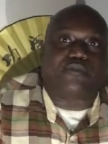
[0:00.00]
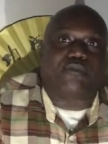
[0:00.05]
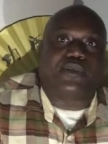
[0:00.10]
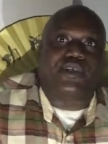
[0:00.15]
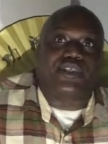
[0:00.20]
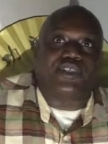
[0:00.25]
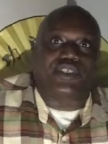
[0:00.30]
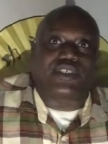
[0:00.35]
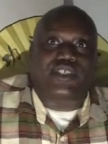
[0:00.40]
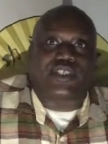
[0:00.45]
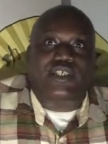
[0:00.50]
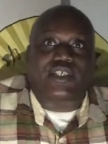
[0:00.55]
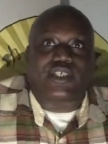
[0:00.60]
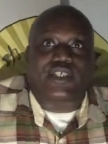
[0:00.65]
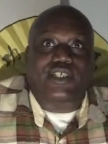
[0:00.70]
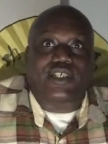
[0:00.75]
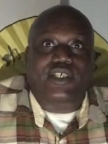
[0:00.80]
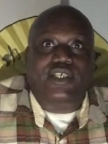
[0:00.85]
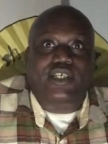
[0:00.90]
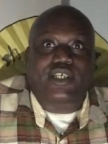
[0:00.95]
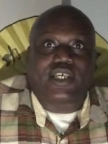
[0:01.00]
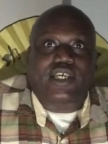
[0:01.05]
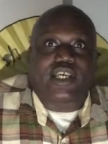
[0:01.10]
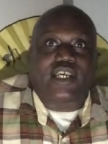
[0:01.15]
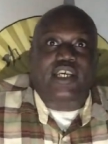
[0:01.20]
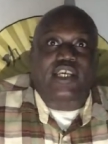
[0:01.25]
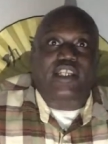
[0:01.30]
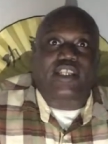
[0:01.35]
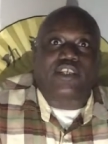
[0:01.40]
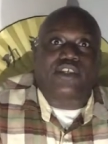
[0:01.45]
missing
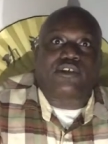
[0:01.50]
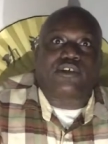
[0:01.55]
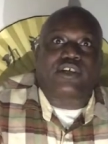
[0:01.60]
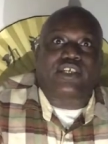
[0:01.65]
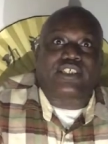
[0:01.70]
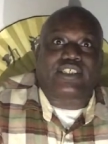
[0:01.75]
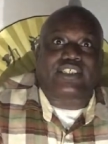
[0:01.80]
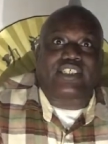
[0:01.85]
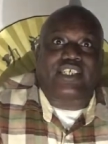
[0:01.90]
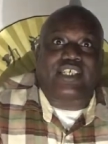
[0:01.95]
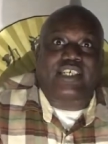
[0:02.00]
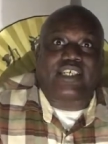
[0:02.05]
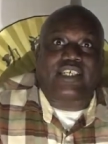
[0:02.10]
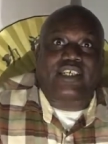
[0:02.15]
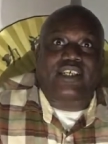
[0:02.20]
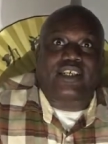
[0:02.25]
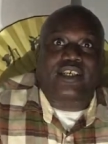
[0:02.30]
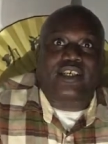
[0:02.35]
in the USA,